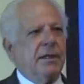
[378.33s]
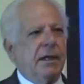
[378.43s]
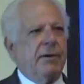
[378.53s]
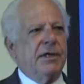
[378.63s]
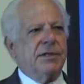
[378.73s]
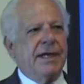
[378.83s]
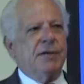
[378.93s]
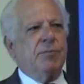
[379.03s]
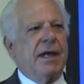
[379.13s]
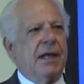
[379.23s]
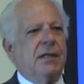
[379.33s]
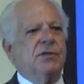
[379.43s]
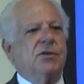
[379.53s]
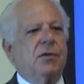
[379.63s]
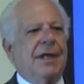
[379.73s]
there is a heat
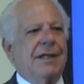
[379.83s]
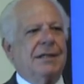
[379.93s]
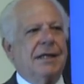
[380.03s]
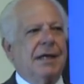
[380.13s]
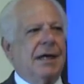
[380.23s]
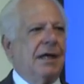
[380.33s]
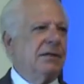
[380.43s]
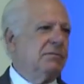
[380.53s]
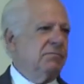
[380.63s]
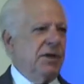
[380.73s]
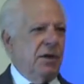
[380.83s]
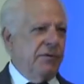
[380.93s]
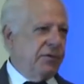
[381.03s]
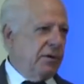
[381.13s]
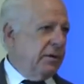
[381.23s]
balance so that, you know,
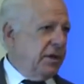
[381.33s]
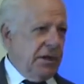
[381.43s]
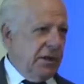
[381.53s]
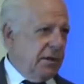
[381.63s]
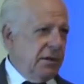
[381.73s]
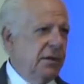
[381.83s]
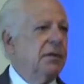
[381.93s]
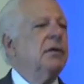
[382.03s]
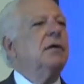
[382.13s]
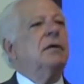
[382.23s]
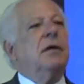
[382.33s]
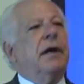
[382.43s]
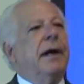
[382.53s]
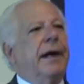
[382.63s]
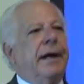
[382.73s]
after a year,
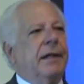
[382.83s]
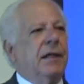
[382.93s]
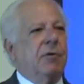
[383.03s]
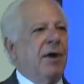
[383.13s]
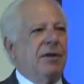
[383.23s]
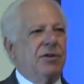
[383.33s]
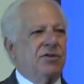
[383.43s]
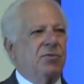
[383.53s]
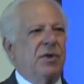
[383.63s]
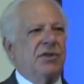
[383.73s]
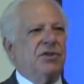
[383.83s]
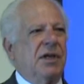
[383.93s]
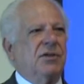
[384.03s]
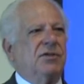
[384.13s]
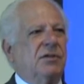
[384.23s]
the ground doesn't really
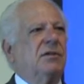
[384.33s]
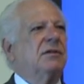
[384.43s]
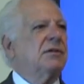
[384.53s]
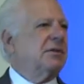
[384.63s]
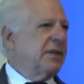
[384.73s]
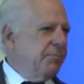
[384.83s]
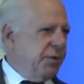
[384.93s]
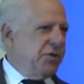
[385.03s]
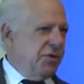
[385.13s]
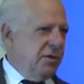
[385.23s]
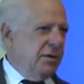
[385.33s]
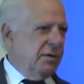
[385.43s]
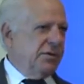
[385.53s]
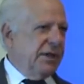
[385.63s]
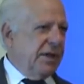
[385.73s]
change
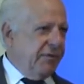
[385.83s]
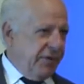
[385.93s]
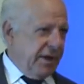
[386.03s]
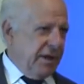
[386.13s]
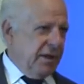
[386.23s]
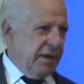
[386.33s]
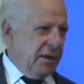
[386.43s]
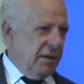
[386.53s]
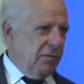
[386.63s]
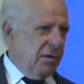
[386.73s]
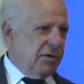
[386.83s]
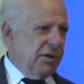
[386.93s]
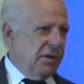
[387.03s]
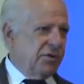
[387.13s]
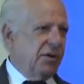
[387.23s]
temperature significantly. In other words,
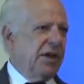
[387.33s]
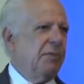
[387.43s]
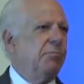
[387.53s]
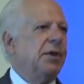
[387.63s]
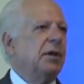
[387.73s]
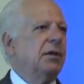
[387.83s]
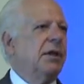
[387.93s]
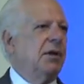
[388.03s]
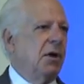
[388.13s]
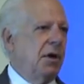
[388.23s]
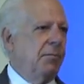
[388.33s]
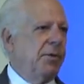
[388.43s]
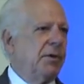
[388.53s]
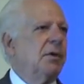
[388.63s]
it doesn't keep building up,